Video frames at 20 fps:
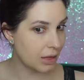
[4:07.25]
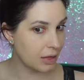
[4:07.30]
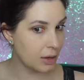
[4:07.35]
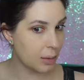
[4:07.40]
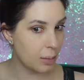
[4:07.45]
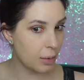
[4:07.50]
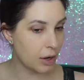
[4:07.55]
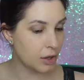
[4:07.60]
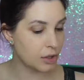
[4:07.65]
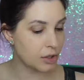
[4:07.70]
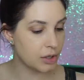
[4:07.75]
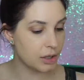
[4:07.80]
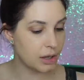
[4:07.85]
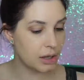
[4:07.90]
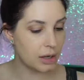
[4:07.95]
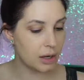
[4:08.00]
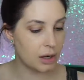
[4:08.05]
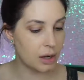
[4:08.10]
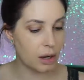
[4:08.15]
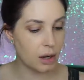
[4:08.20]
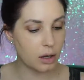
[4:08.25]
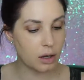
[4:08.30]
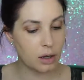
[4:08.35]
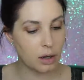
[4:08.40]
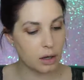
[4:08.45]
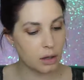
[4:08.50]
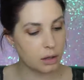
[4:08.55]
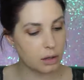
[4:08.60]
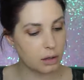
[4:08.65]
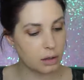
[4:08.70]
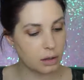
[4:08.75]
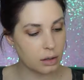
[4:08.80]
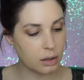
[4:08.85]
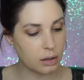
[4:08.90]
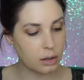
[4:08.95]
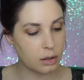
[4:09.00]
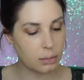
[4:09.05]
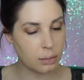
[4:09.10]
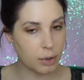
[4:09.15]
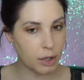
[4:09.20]
The brush did a
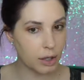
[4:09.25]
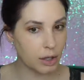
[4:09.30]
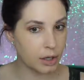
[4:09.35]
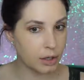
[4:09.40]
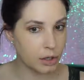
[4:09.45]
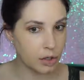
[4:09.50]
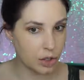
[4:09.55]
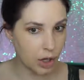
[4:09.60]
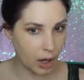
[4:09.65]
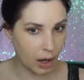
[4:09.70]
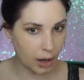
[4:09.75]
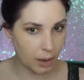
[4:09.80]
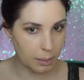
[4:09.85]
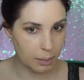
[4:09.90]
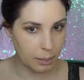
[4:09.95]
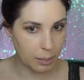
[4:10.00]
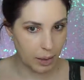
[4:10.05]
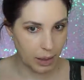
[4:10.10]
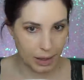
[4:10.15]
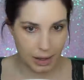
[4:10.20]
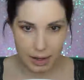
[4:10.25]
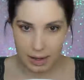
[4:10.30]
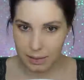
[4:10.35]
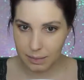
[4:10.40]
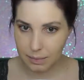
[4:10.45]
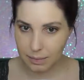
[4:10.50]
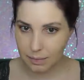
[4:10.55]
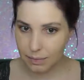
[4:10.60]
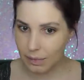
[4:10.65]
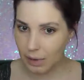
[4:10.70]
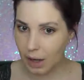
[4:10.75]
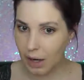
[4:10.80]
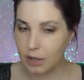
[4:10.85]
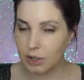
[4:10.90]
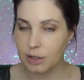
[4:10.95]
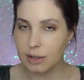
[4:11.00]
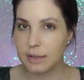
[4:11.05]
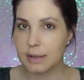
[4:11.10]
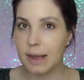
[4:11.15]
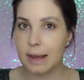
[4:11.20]
pretty good job, but
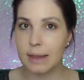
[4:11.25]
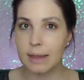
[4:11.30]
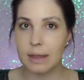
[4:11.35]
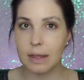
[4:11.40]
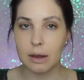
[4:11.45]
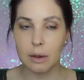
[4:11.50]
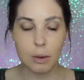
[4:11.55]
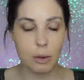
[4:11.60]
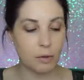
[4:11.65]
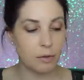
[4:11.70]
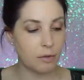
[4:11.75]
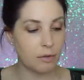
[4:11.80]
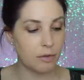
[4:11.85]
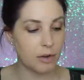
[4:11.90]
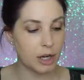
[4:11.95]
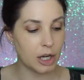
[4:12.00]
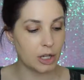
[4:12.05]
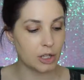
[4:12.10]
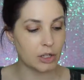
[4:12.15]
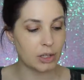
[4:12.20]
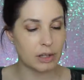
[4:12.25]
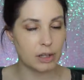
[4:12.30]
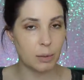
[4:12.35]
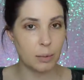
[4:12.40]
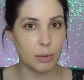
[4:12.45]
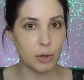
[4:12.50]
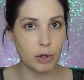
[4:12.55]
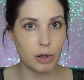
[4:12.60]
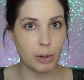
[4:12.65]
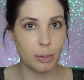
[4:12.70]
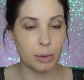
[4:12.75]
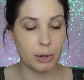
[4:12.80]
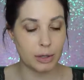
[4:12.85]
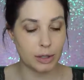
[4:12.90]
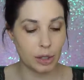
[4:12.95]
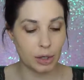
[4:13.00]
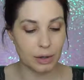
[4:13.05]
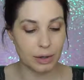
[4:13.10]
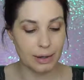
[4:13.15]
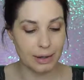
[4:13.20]
I just like the finish that the Beauty
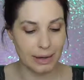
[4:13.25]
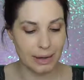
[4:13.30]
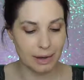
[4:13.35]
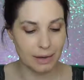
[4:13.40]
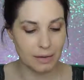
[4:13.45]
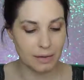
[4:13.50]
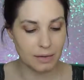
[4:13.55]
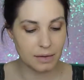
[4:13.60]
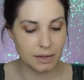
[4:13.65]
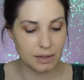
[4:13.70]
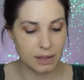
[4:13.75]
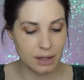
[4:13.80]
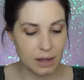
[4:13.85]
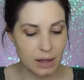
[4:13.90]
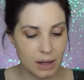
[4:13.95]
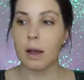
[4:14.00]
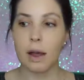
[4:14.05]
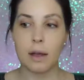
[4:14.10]
Blender gives.